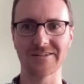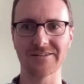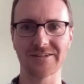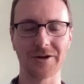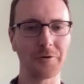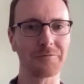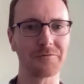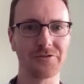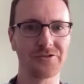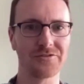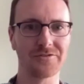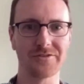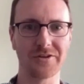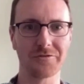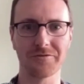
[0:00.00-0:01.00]
it's
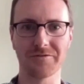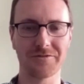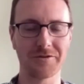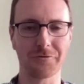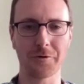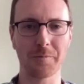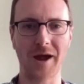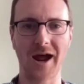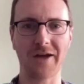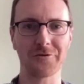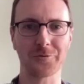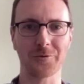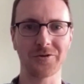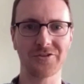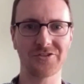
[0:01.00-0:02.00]
this different
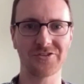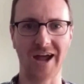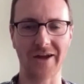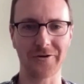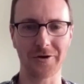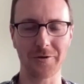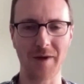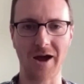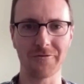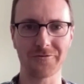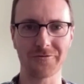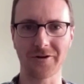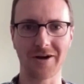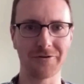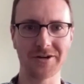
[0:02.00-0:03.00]
passwords scattered about
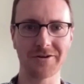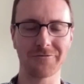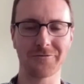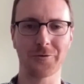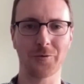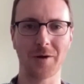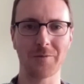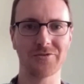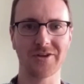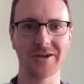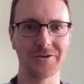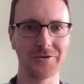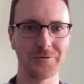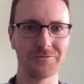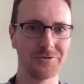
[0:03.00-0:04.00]
for every different website
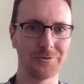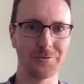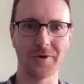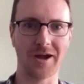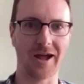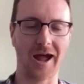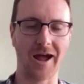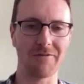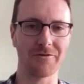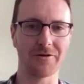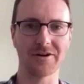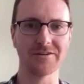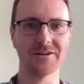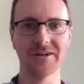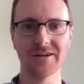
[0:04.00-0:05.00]
you have
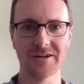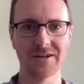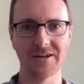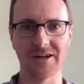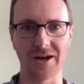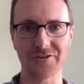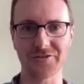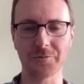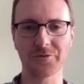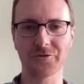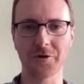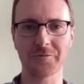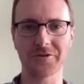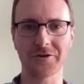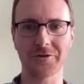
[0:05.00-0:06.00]
a
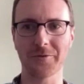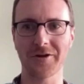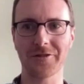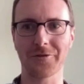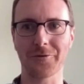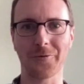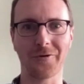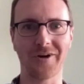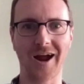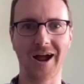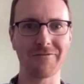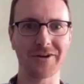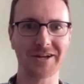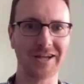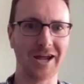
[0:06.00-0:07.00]
subscription with or have
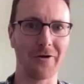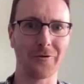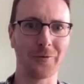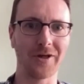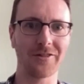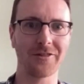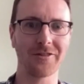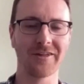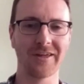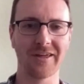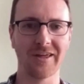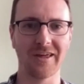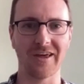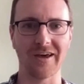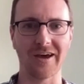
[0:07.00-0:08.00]
an account with.
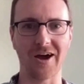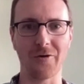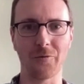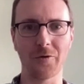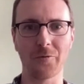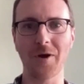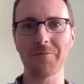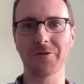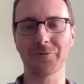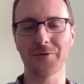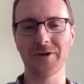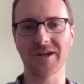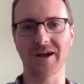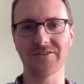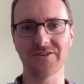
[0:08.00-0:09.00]
What Web3
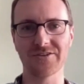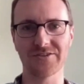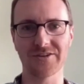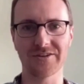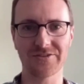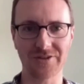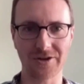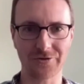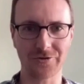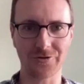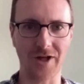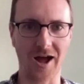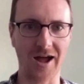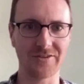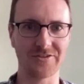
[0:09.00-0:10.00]
does is it
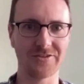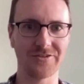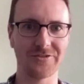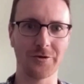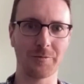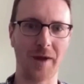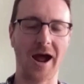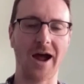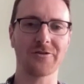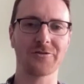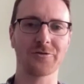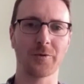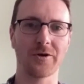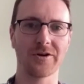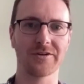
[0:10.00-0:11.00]
centralizes your
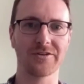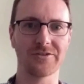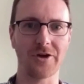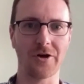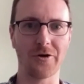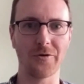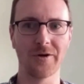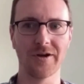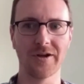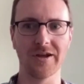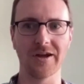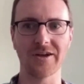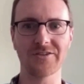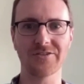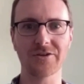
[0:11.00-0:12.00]
password. So
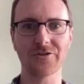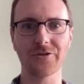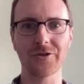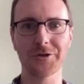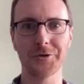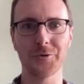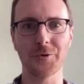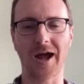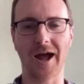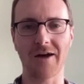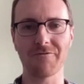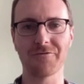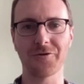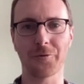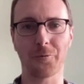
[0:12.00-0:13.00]
essentially you
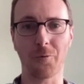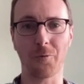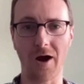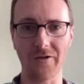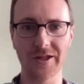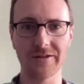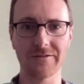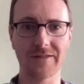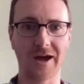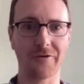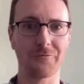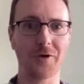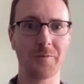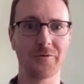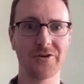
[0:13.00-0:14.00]
have your wallet that
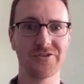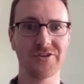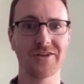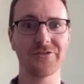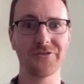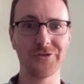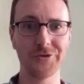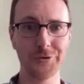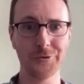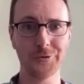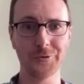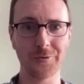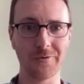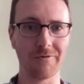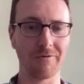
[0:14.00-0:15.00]
represents
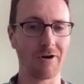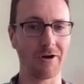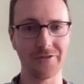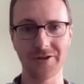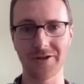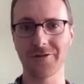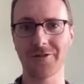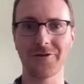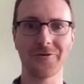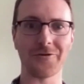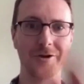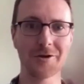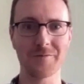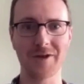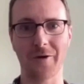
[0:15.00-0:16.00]
you on the
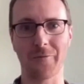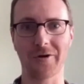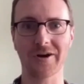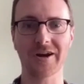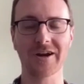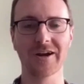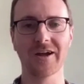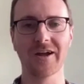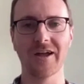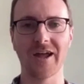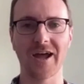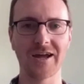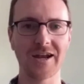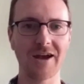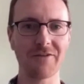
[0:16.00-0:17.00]
Ethereum network,
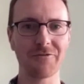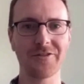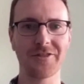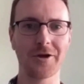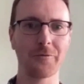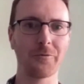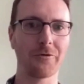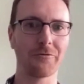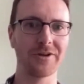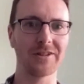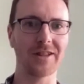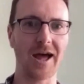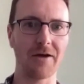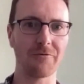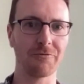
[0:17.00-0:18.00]
and everything will
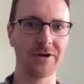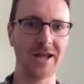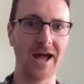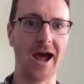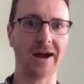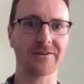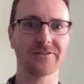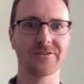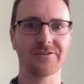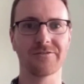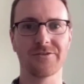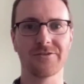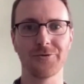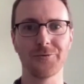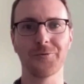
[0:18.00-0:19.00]
react
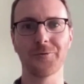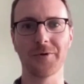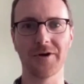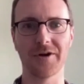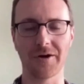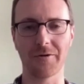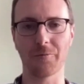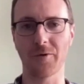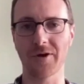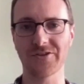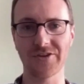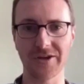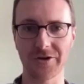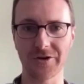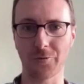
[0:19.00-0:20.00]
to what's
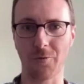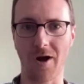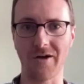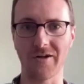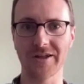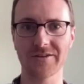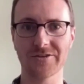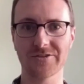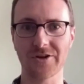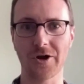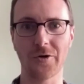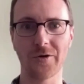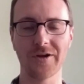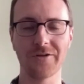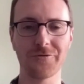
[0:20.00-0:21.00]
in your wallet. So if you